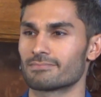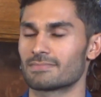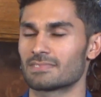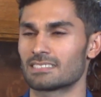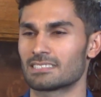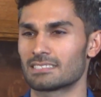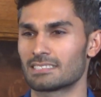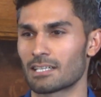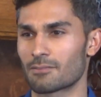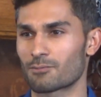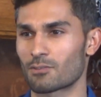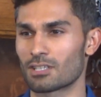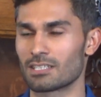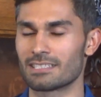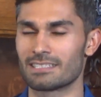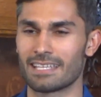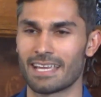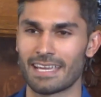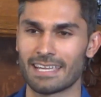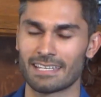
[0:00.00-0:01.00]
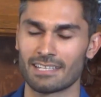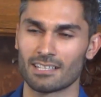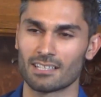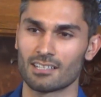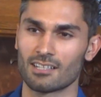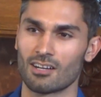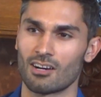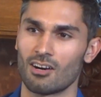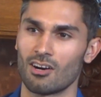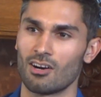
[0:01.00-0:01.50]
different data
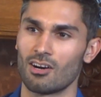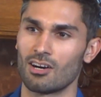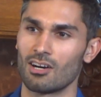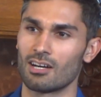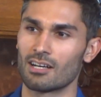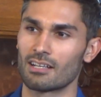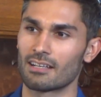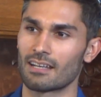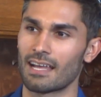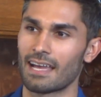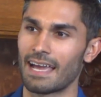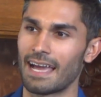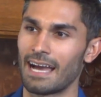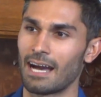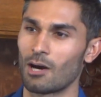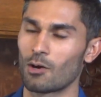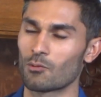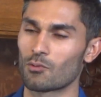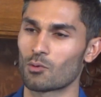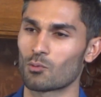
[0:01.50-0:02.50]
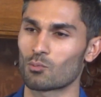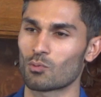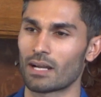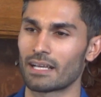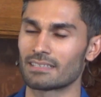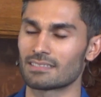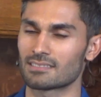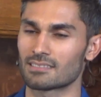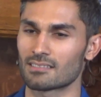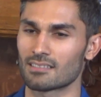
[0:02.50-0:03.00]
on how the
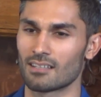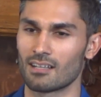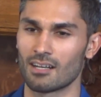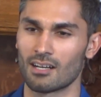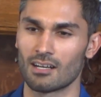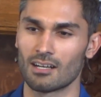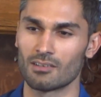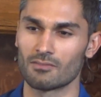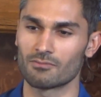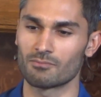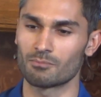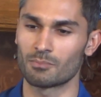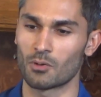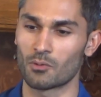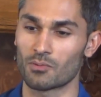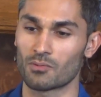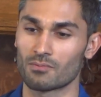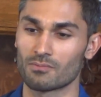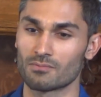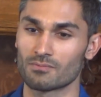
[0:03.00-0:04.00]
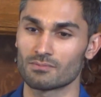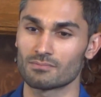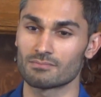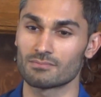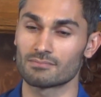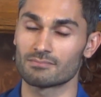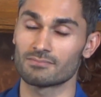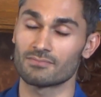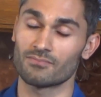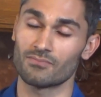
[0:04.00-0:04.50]
race of both
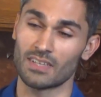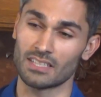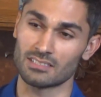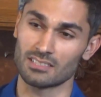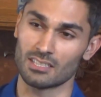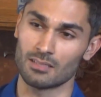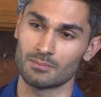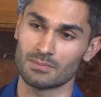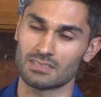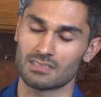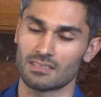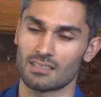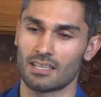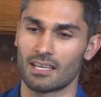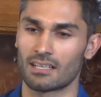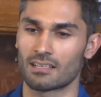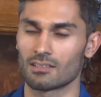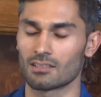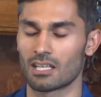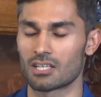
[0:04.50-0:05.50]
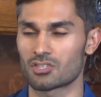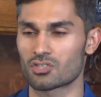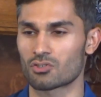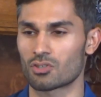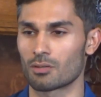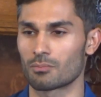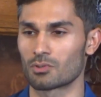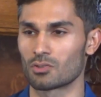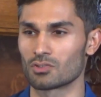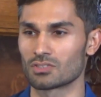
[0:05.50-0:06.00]
victims and alleged
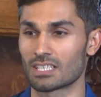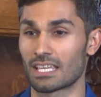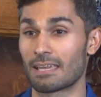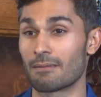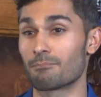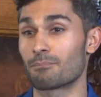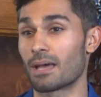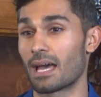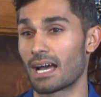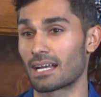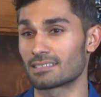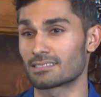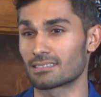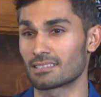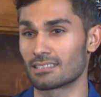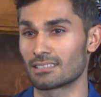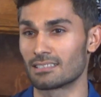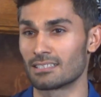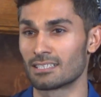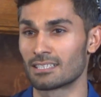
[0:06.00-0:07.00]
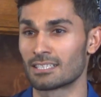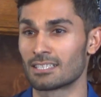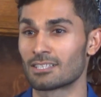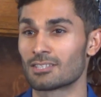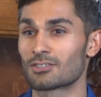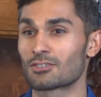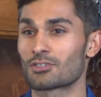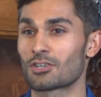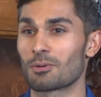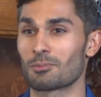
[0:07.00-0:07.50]
criminals impacted
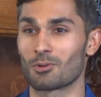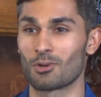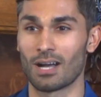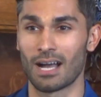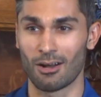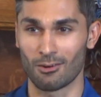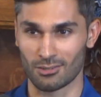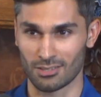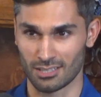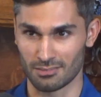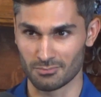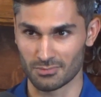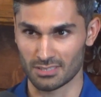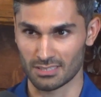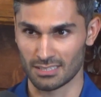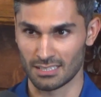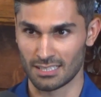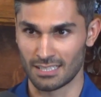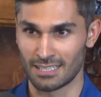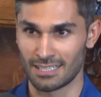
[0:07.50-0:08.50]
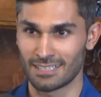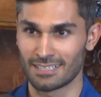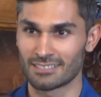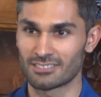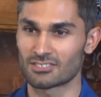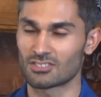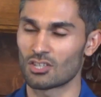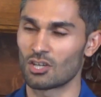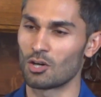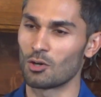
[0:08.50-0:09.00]
criminal outcomes.
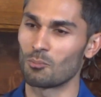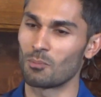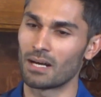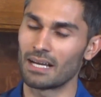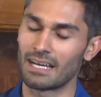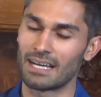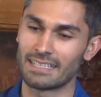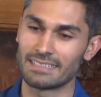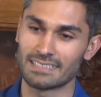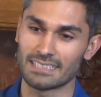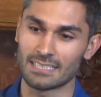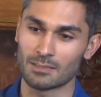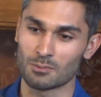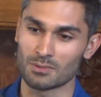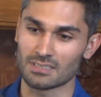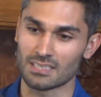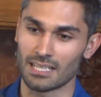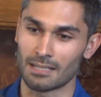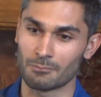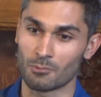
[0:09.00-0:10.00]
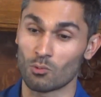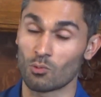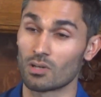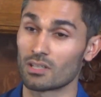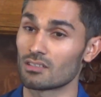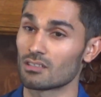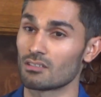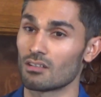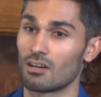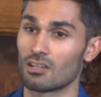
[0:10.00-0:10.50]
So my idea was that I'm going
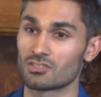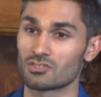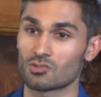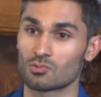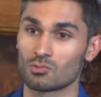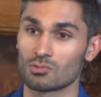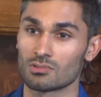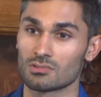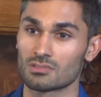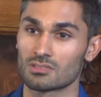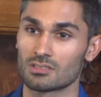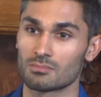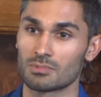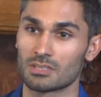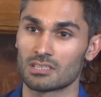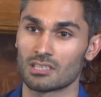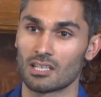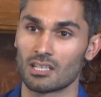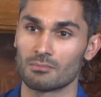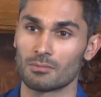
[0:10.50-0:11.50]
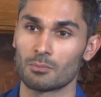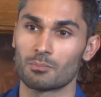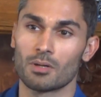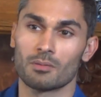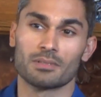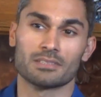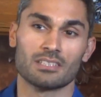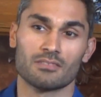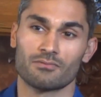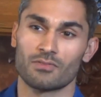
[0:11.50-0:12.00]
to law school to become a
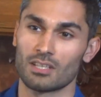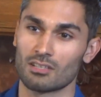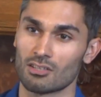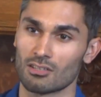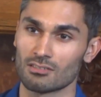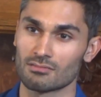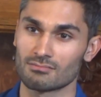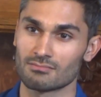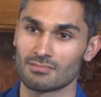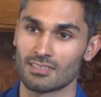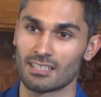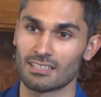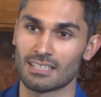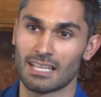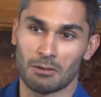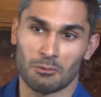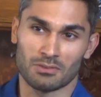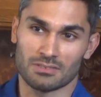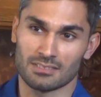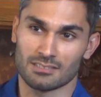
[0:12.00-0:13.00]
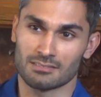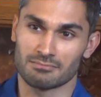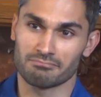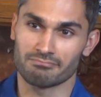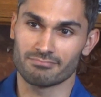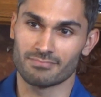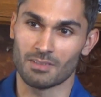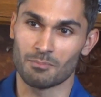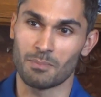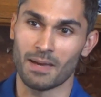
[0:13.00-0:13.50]
public defender, and that was
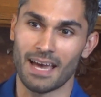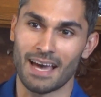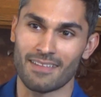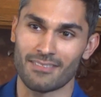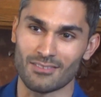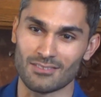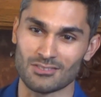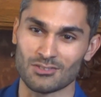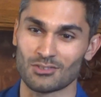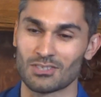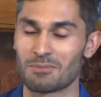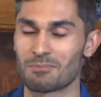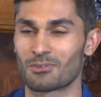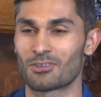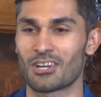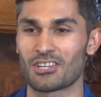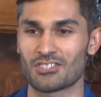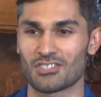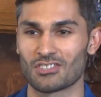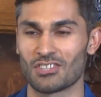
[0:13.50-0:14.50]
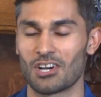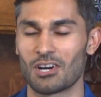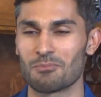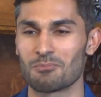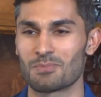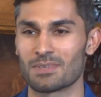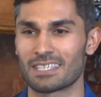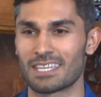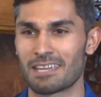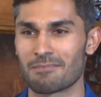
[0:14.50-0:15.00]
the path until immigration law
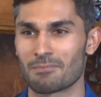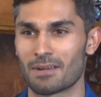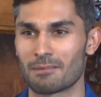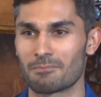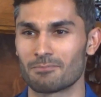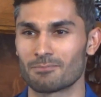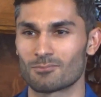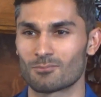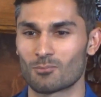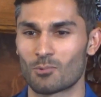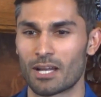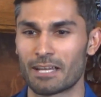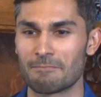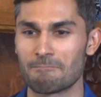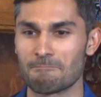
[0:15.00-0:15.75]
became my way.